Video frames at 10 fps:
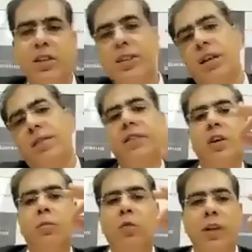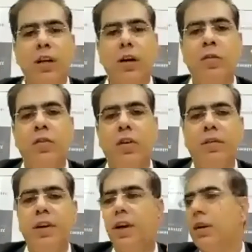yourself, having your morning cup of
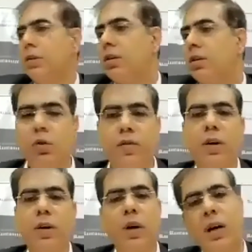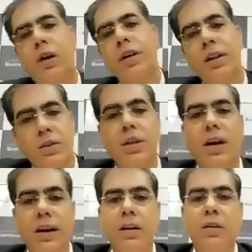coffee, and then you go for a workout and you say,
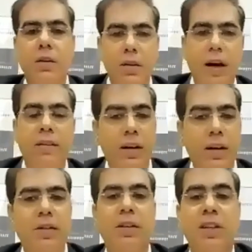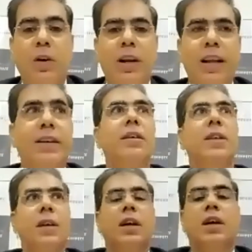I will respond
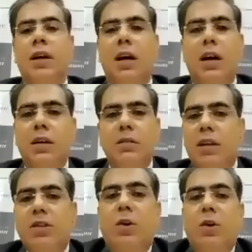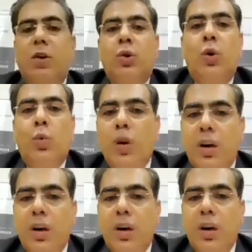later, that's not going to work.
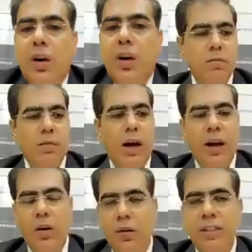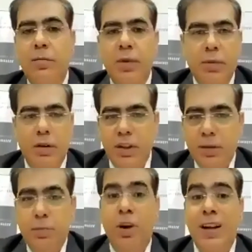I mean, I always tell people,
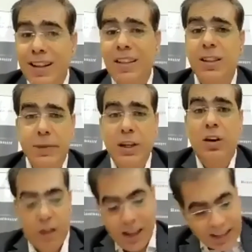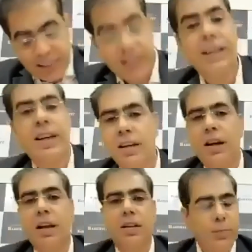respond at the speed of lightning.
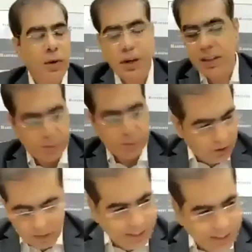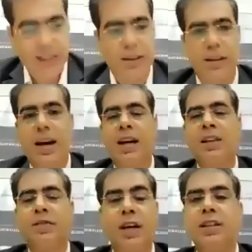Respond at the speed of lightning.
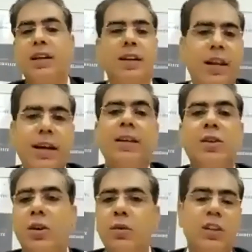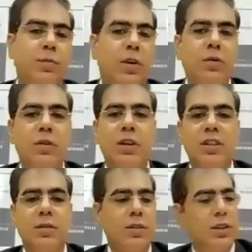As fast as lightning, you have to respond to the
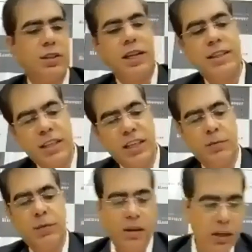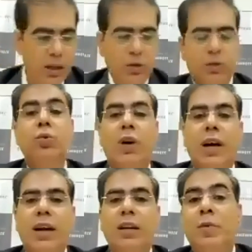customer. He sends an email, you
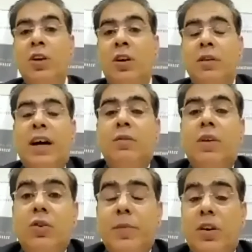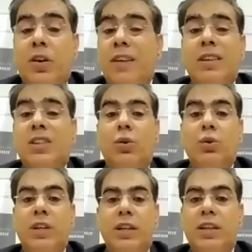may not have a
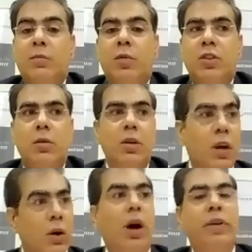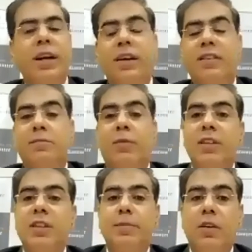solution at that moment. So, oh, how can I respond at
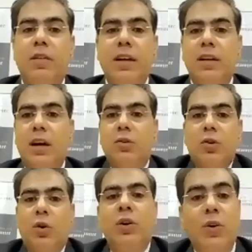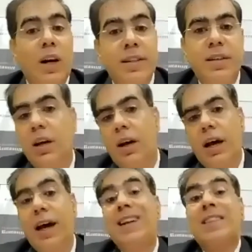the speed of light? I don't know what to answer.
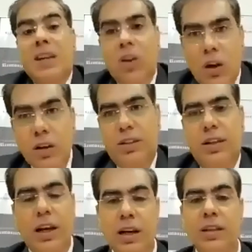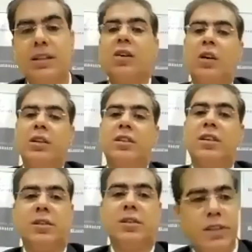At least acknowledge the
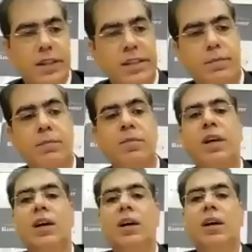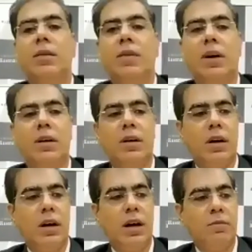customer. Yes, ma'am,
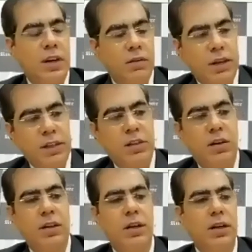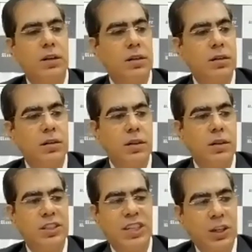I'm very, very sorry, and
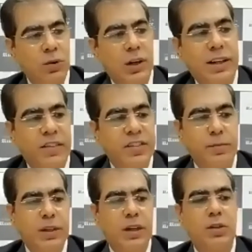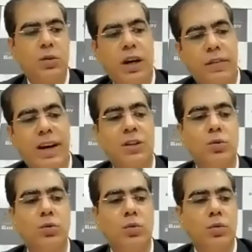it genuinely grieves me that you have had
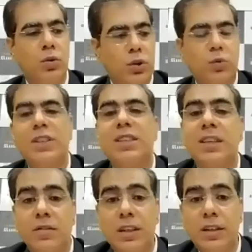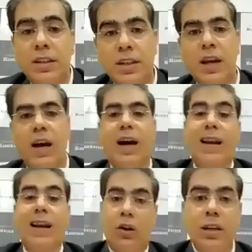to go through this inconvenience. I
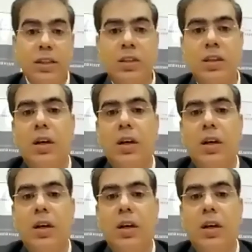acknowledge